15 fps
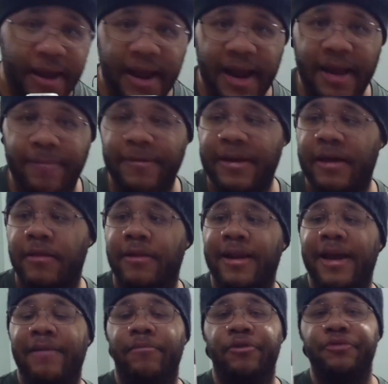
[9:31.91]

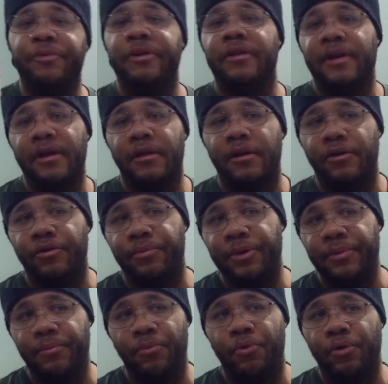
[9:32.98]
ABS-like, which means it gets a little
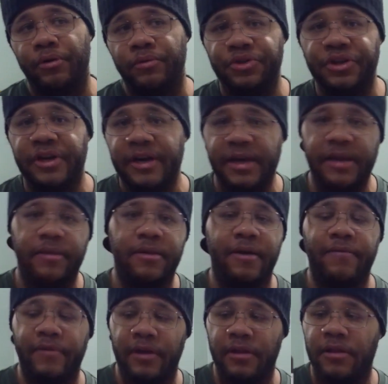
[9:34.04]
bit more rigidity,
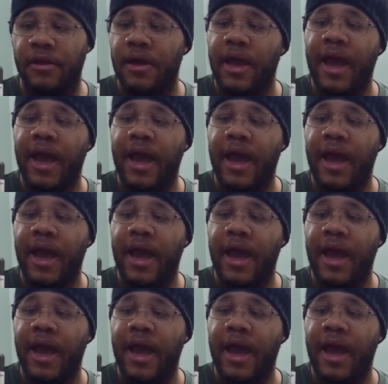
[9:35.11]
toughness,